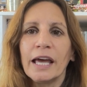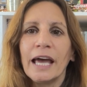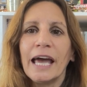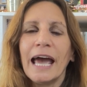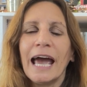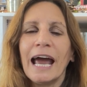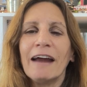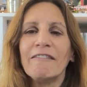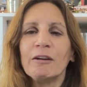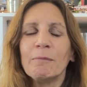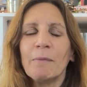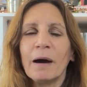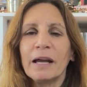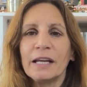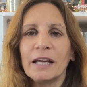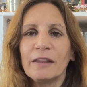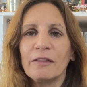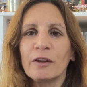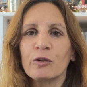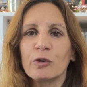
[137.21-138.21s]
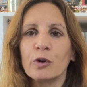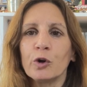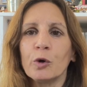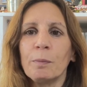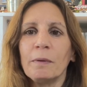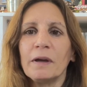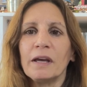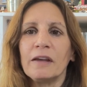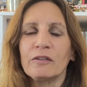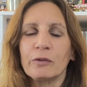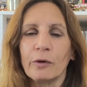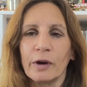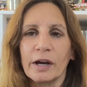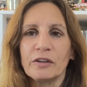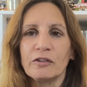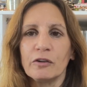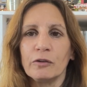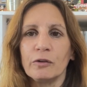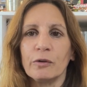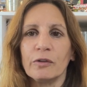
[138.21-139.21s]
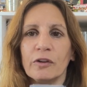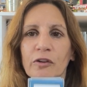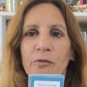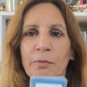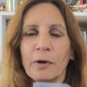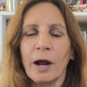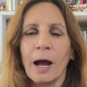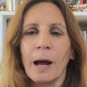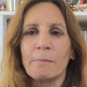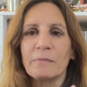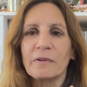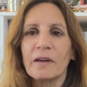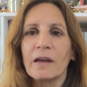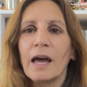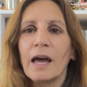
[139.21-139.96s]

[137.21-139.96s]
everybody in the group is going to do this prompt.